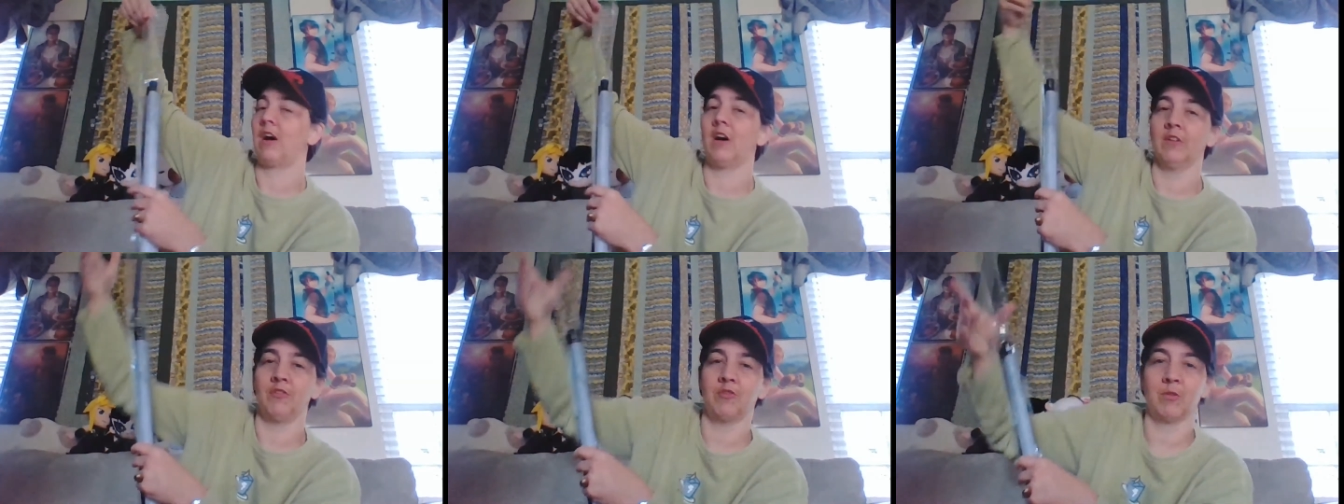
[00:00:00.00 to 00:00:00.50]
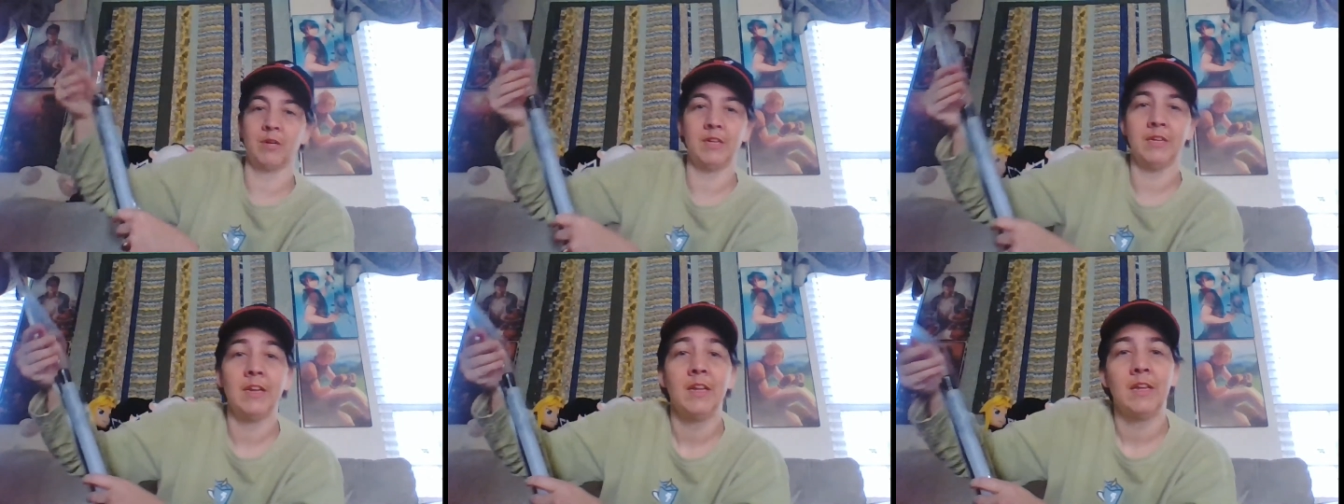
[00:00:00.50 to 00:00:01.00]
all enjoyed
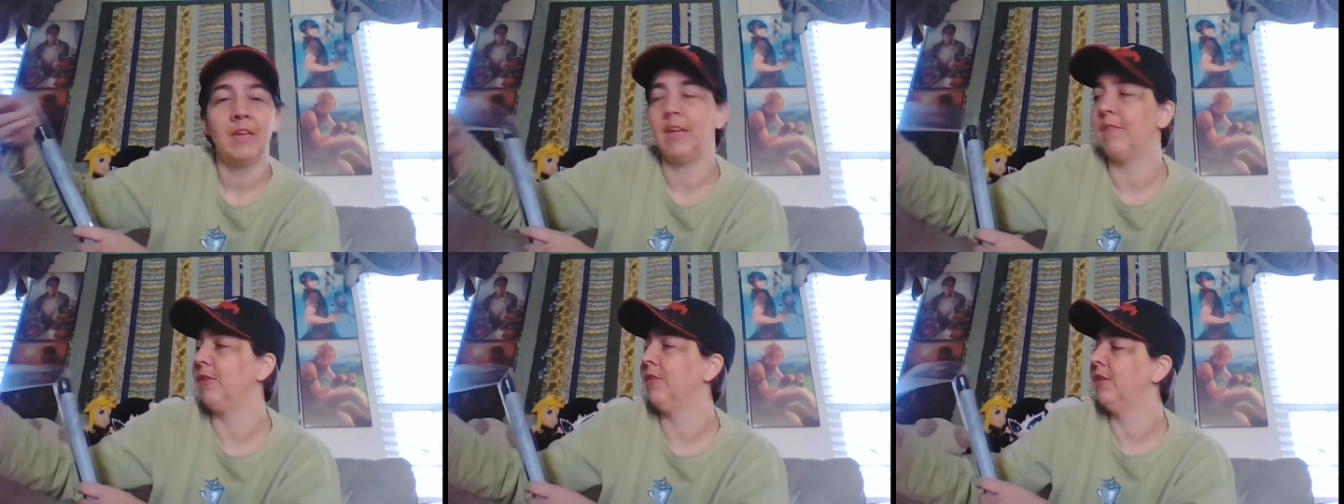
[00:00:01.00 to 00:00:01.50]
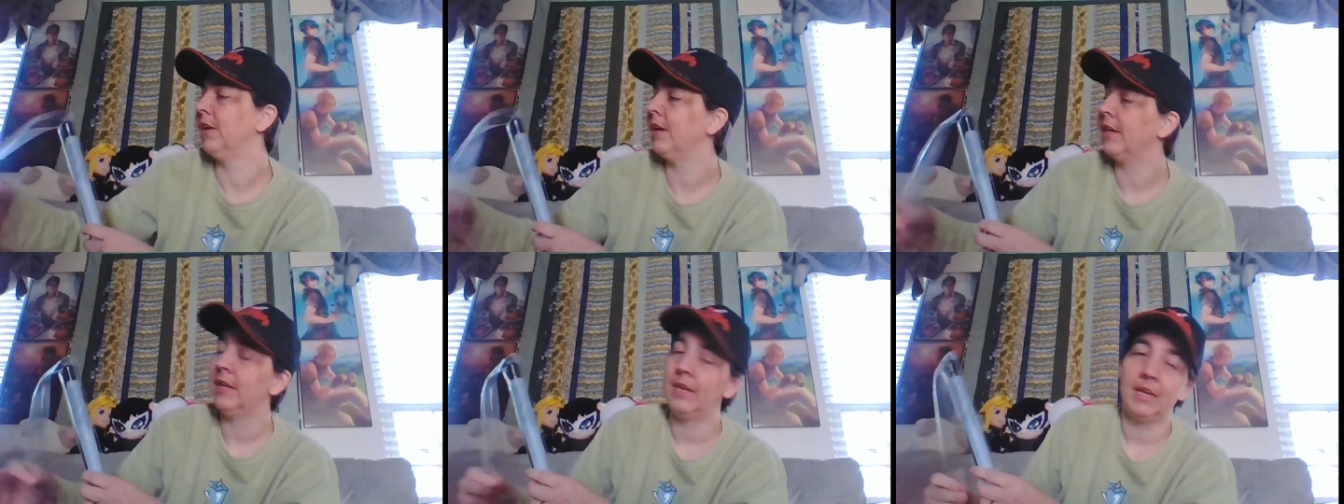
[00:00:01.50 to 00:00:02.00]
it. If you
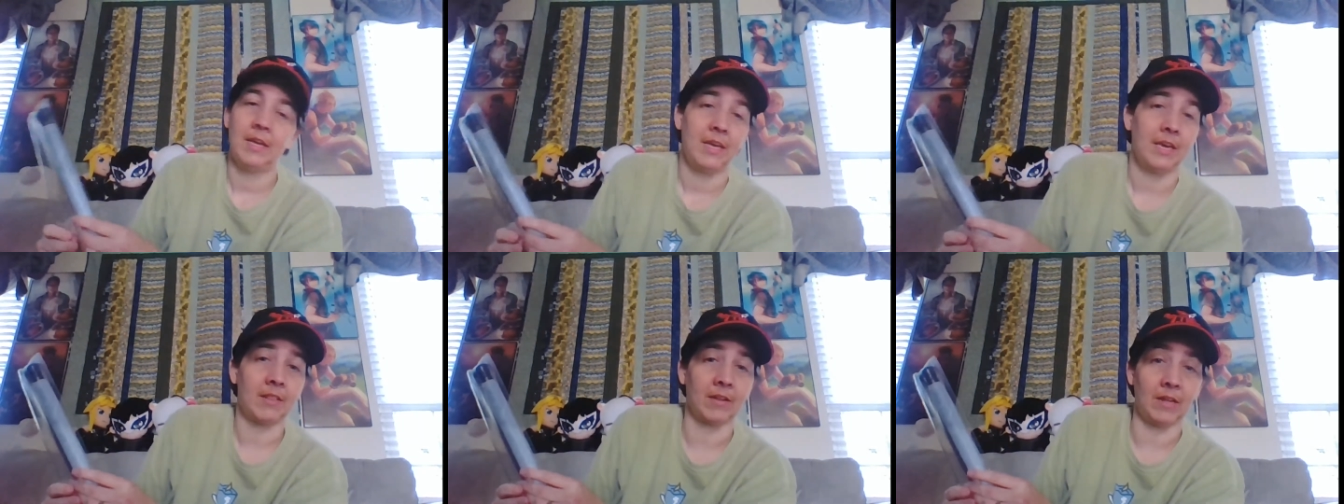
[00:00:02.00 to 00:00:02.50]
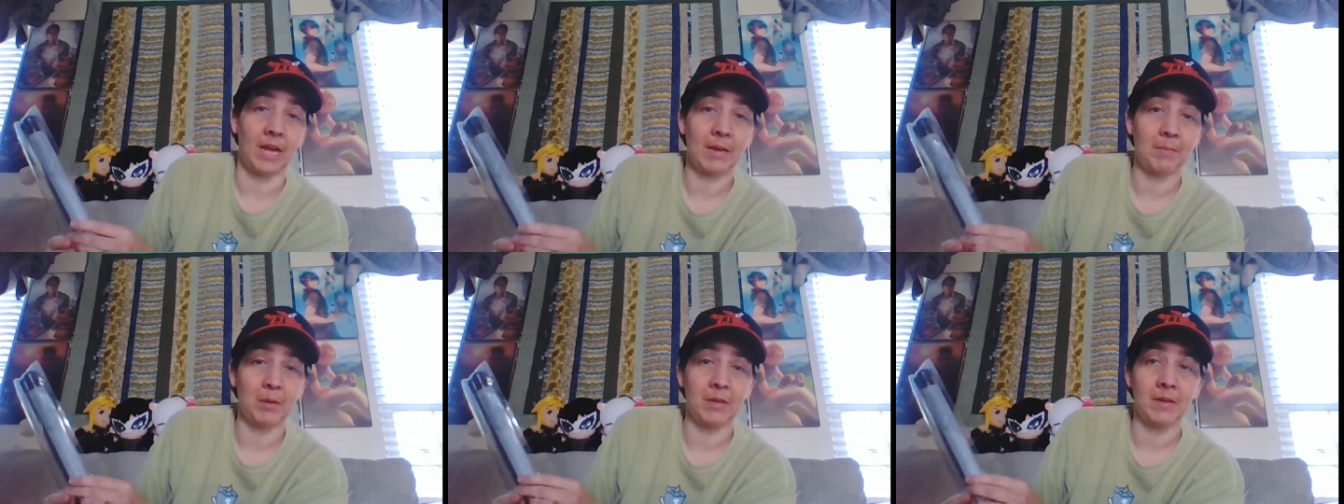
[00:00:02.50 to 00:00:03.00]
did, hit the
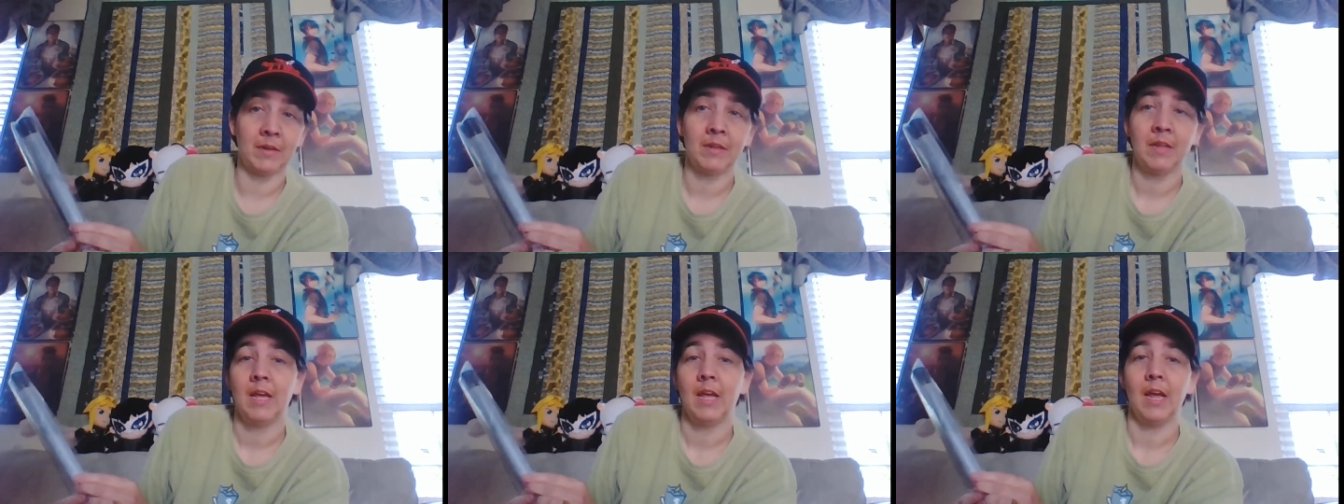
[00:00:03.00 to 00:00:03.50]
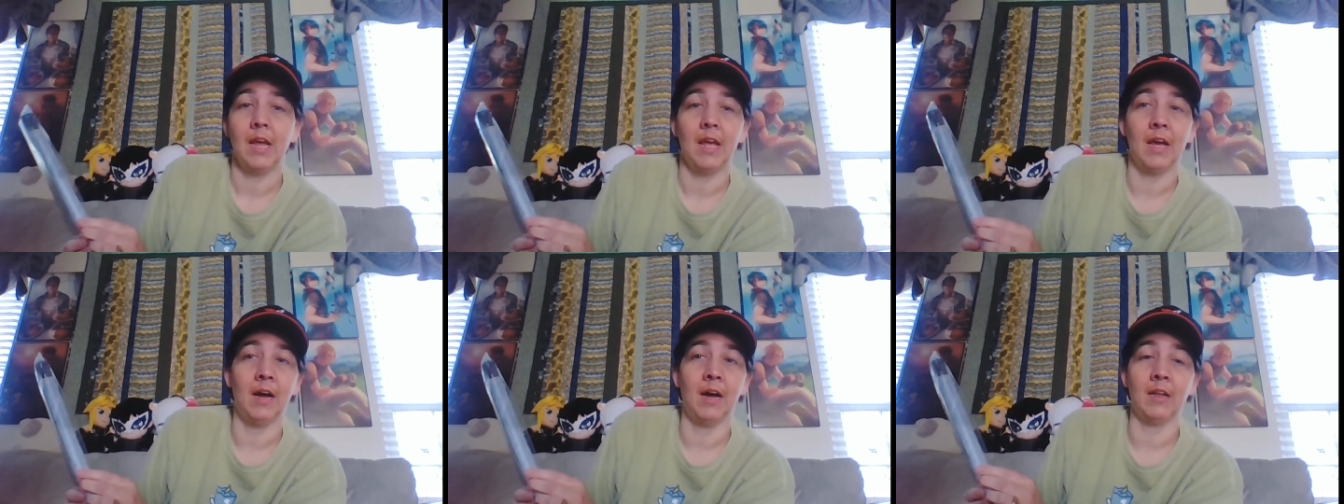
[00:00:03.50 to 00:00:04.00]
like button.
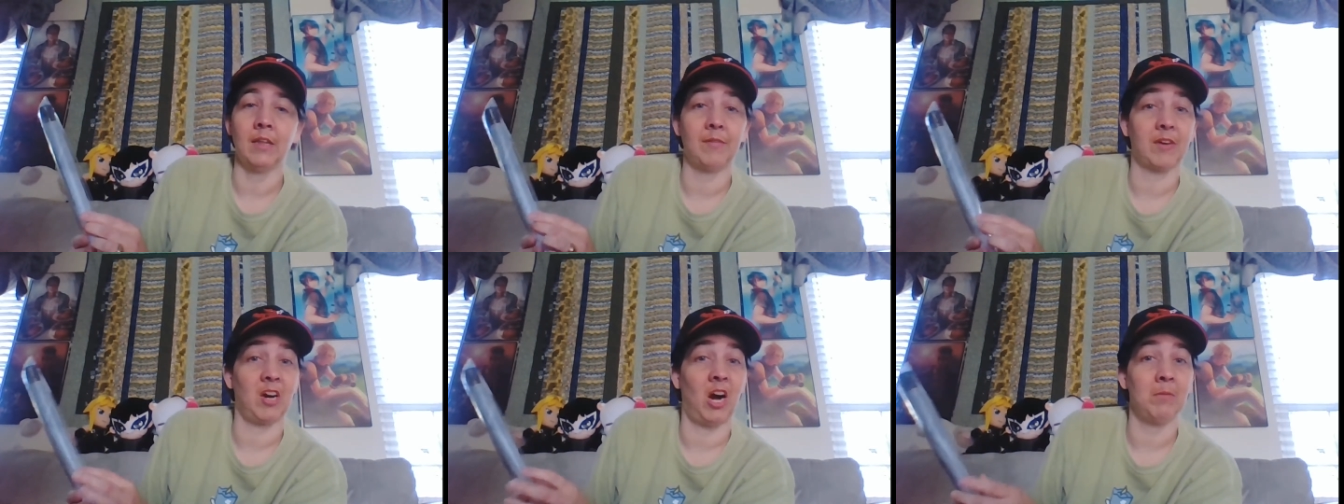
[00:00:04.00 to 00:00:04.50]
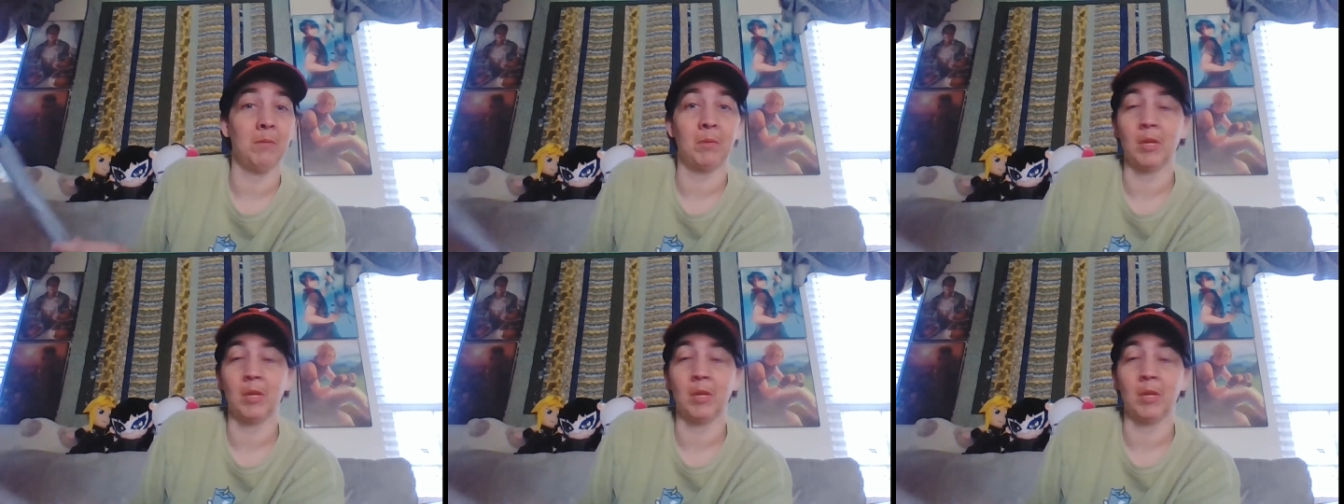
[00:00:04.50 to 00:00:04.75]
Leave a comment